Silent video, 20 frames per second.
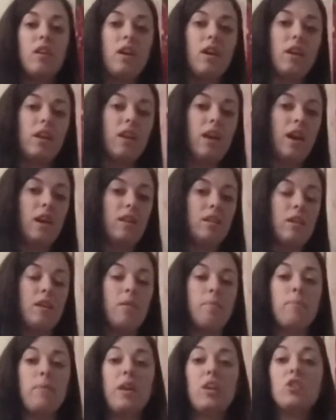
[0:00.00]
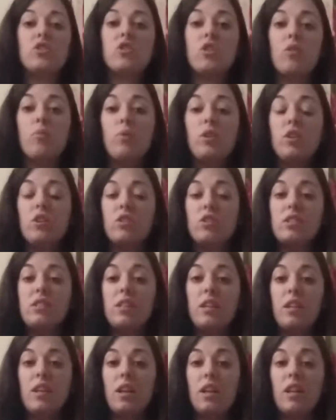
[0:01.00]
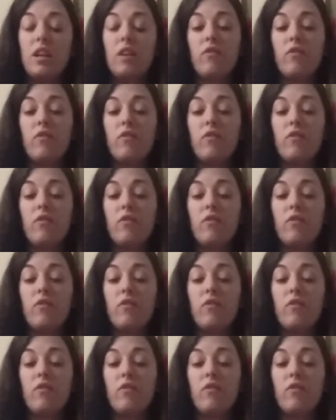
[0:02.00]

Again, make sure when you're sitting,